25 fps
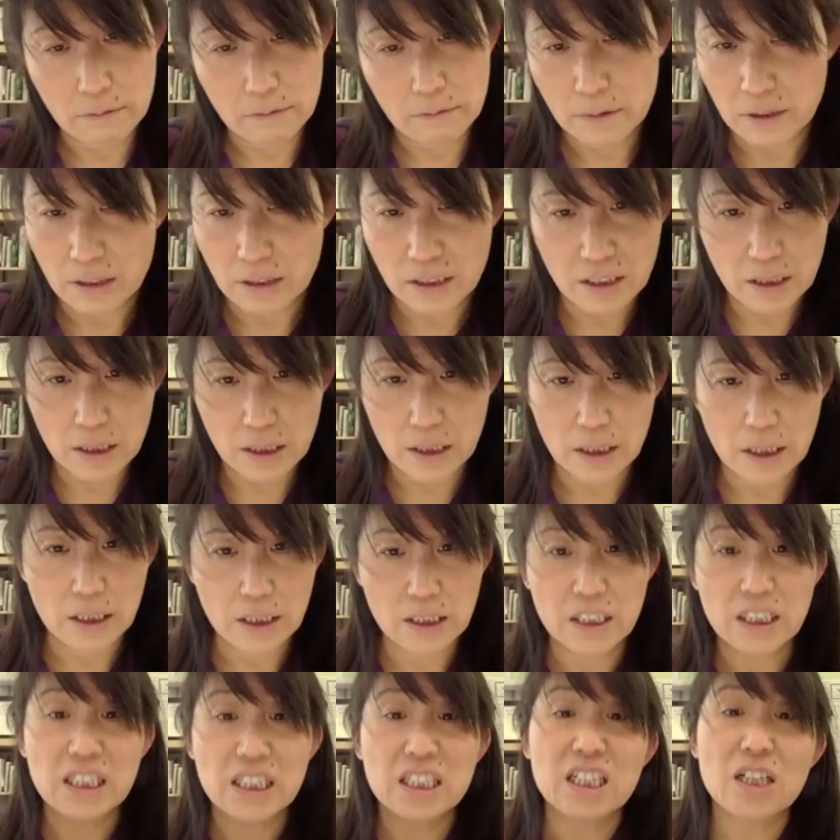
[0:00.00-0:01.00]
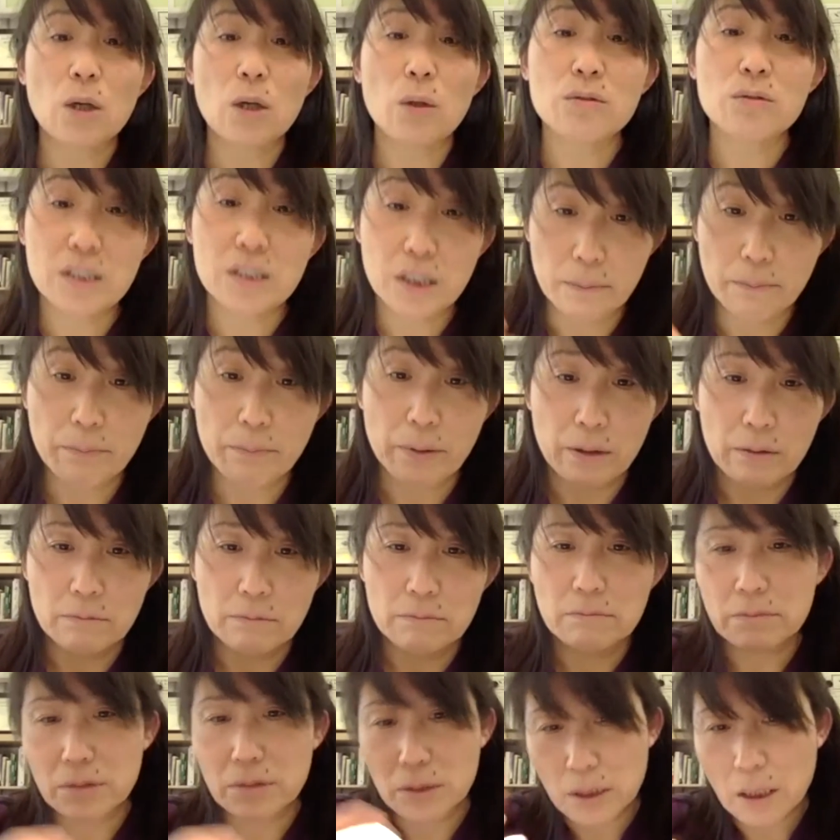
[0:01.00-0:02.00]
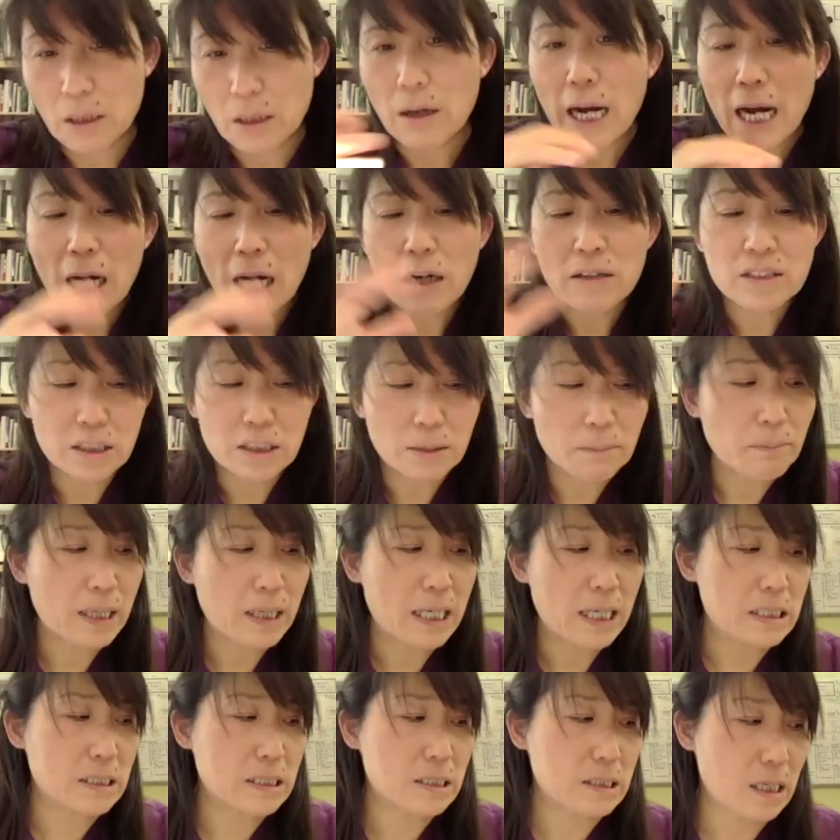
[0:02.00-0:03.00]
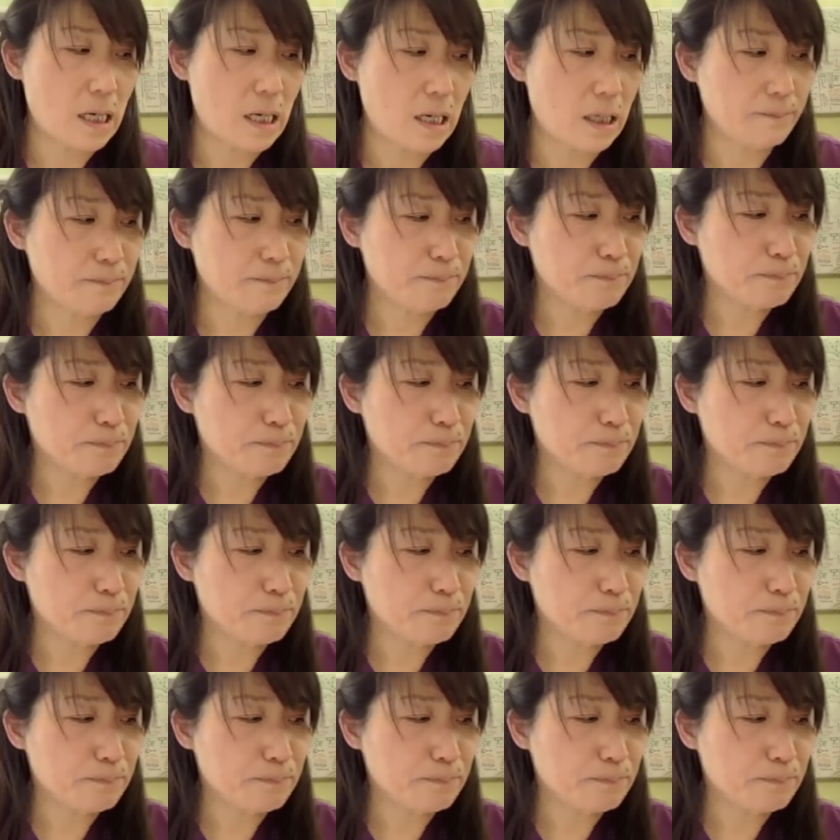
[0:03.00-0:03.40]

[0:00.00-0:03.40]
it need to go deeper. So all depends on